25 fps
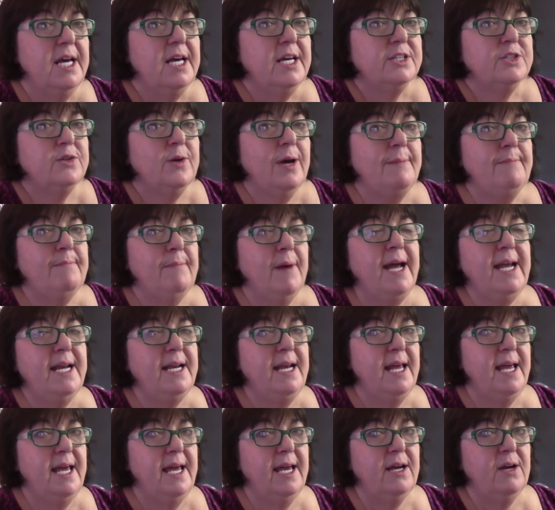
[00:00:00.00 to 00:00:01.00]
So I might
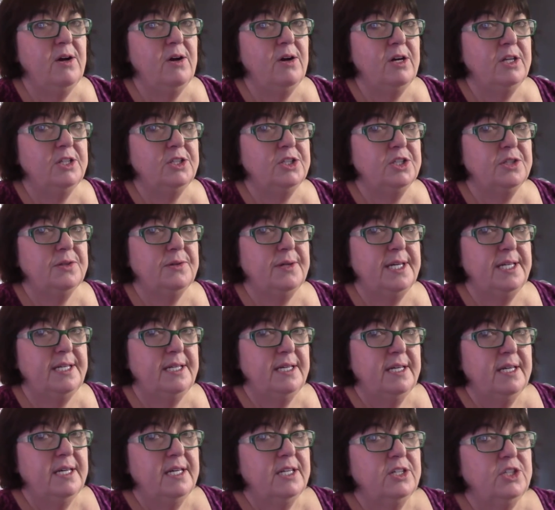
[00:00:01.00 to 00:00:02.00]
hang on to
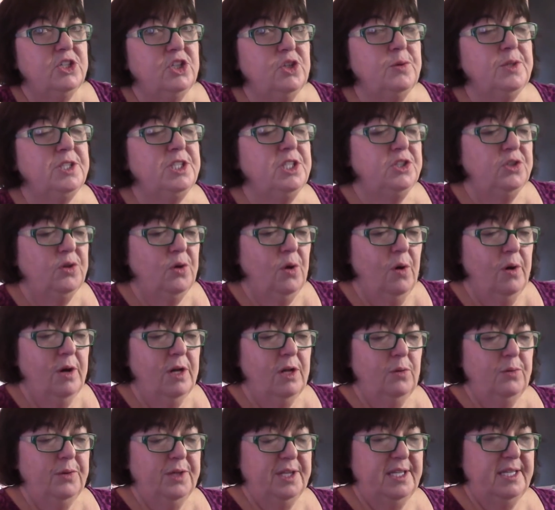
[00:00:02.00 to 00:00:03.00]
it, do a
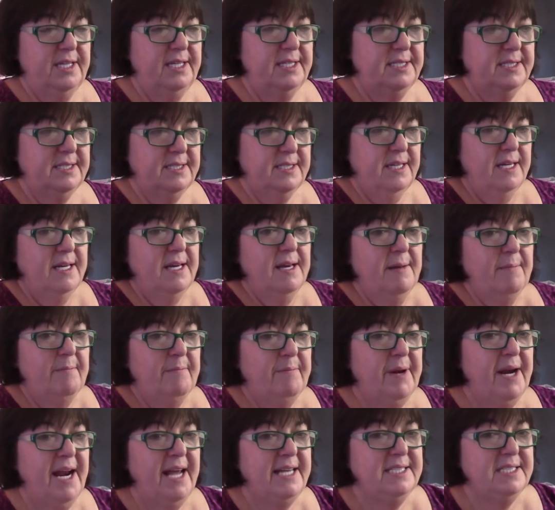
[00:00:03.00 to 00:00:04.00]
tutorial with this,
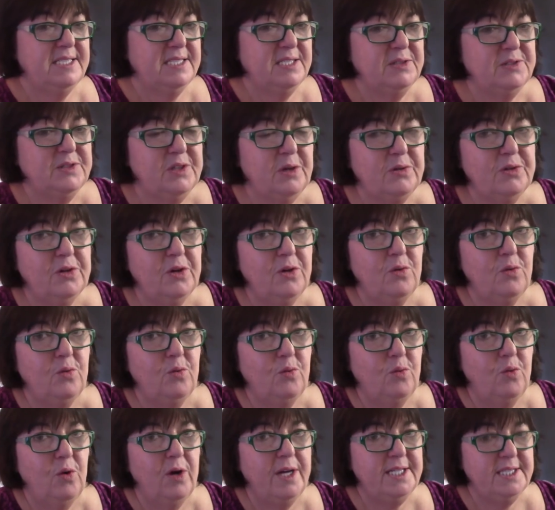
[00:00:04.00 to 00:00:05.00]
but I still don't know
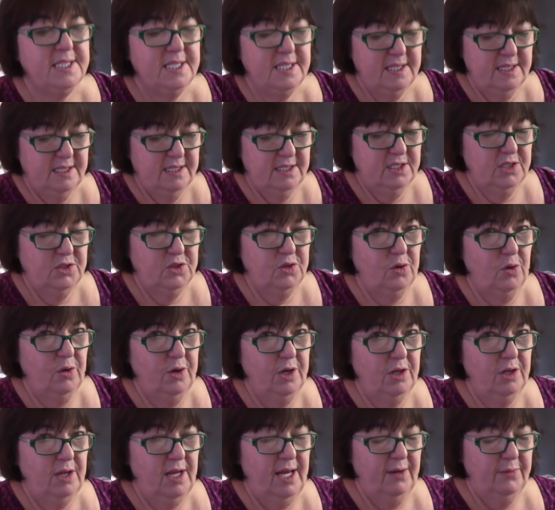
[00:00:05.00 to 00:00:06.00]
what
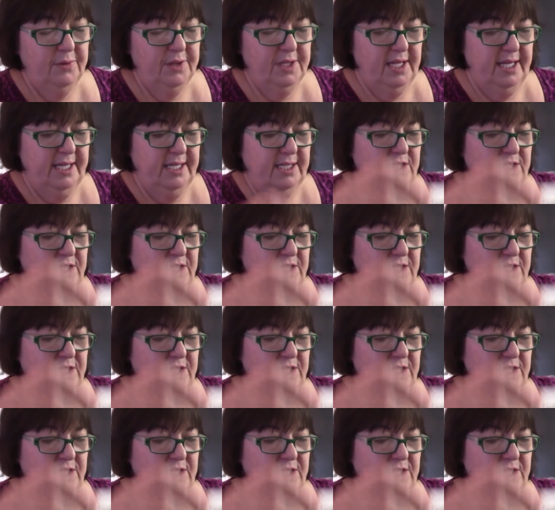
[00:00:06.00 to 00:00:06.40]
tutorial I would like